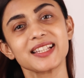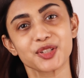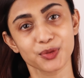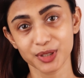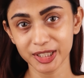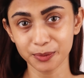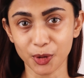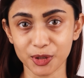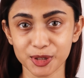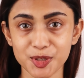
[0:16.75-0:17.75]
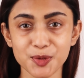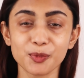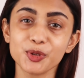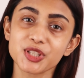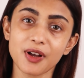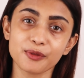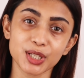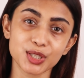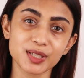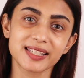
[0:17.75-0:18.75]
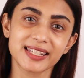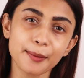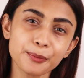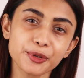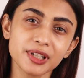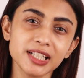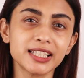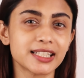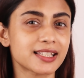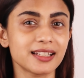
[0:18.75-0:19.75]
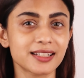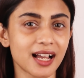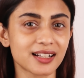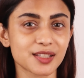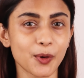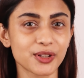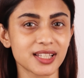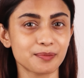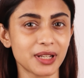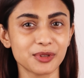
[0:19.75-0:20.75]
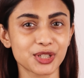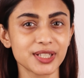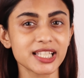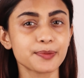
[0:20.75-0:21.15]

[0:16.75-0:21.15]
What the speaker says: is really important. Most foundations temporarily conceal dark spots and blemishes,